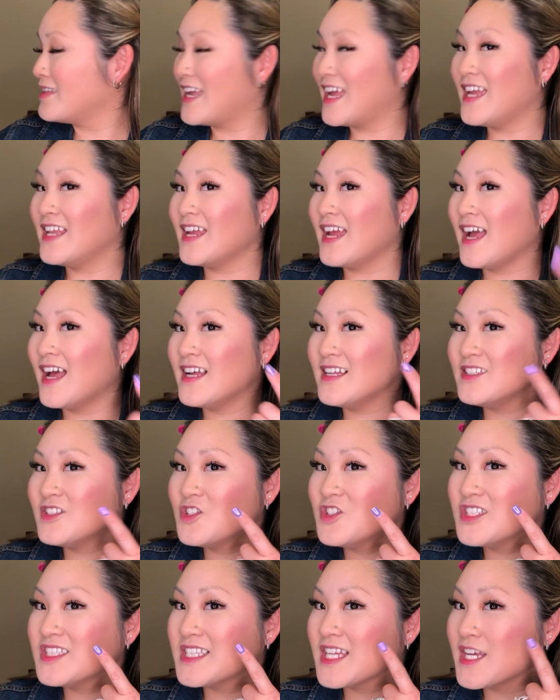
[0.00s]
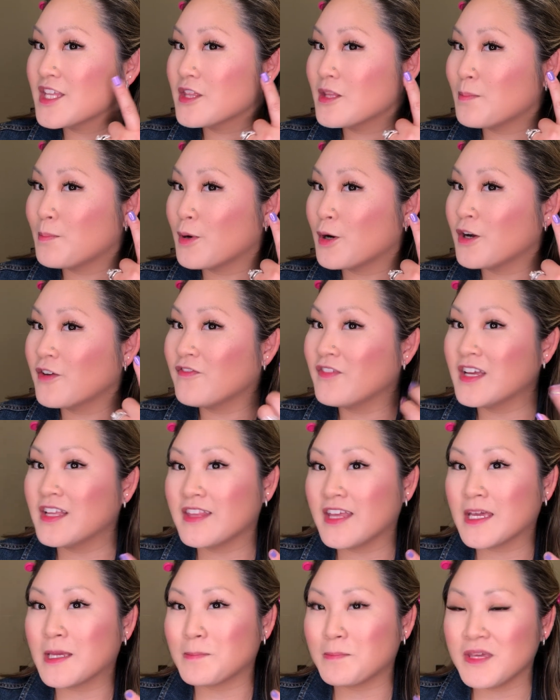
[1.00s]
And it has just like the perfect
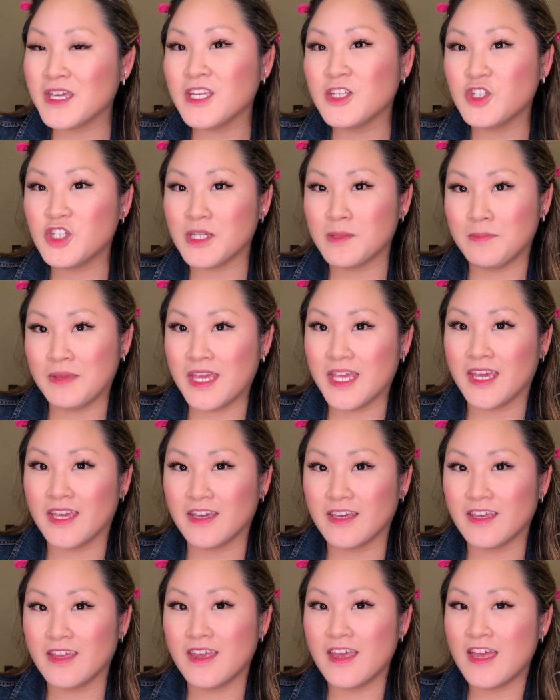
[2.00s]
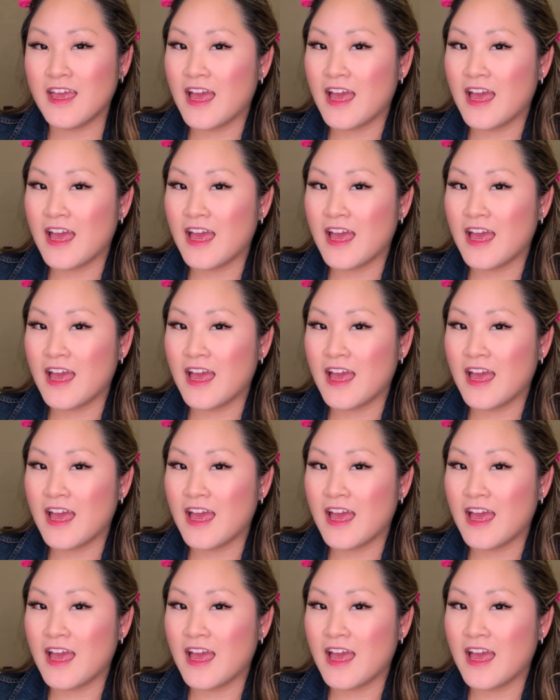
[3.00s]
like peachy pink.